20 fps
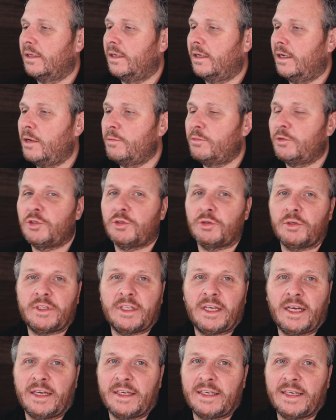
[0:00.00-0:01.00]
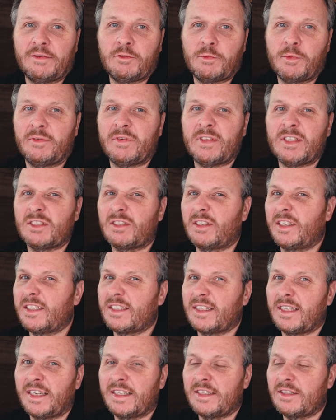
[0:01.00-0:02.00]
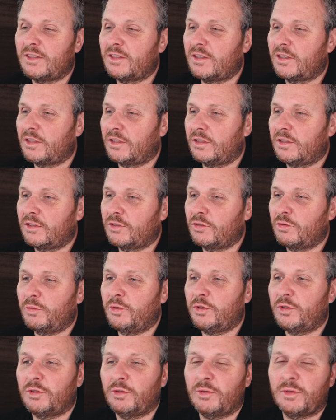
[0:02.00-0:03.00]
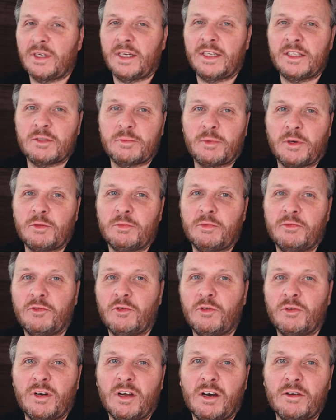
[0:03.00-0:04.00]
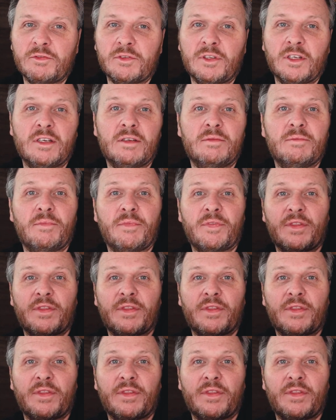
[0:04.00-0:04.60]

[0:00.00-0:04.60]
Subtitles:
I hope you enjoyed that, gave you a bit of insight into the lens, saw what you could do with the lens both before and after.